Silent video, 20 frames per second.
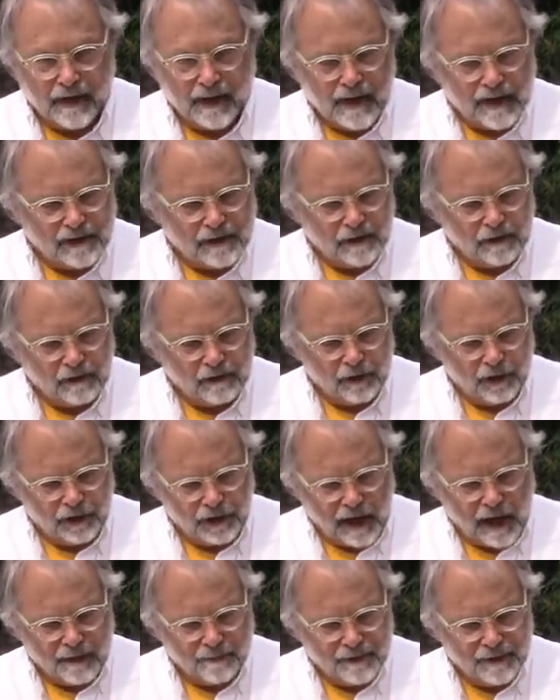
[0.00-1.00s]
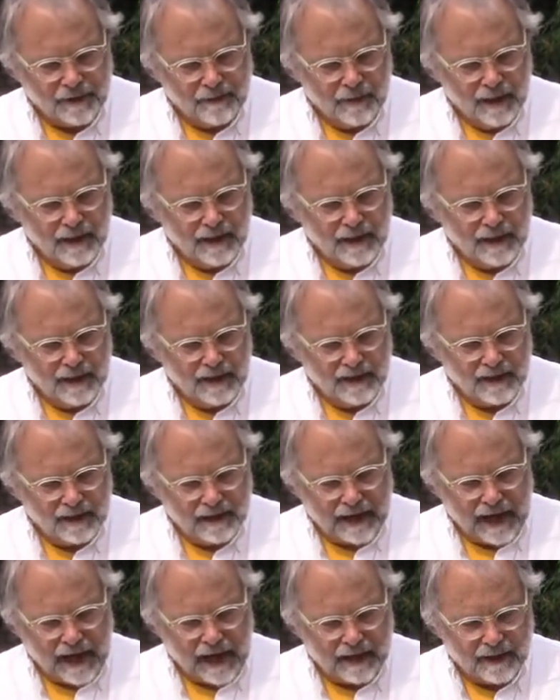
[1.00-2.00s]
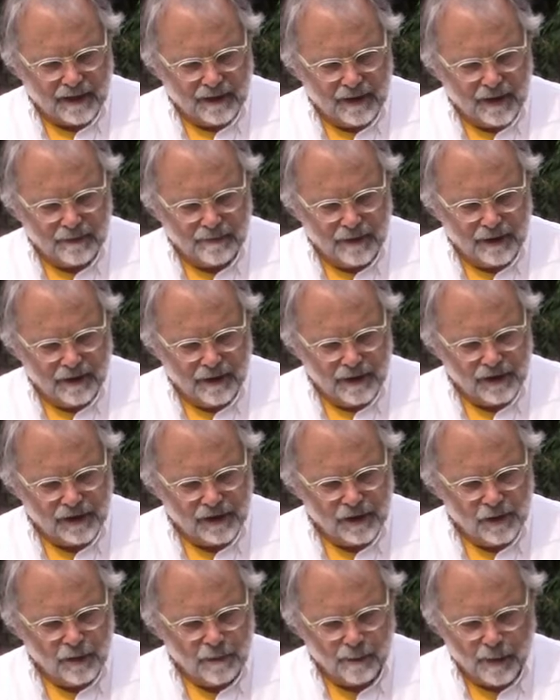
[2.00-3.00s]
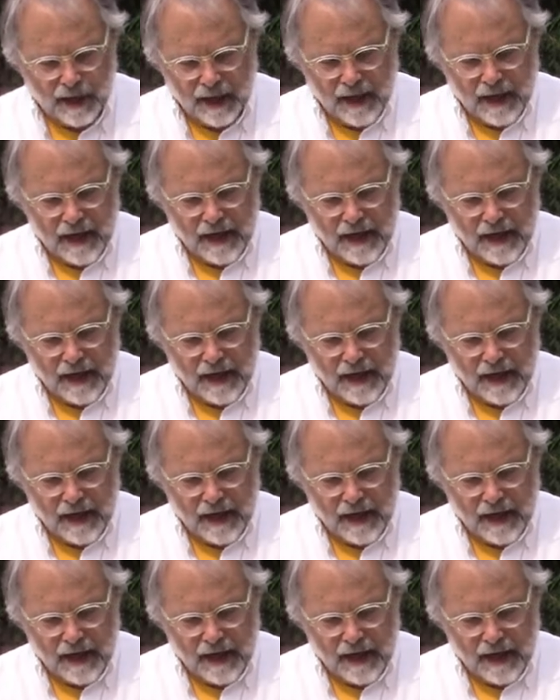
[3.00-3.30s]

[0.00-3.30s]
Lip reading: Getzel chopped some onions and added them to the soup.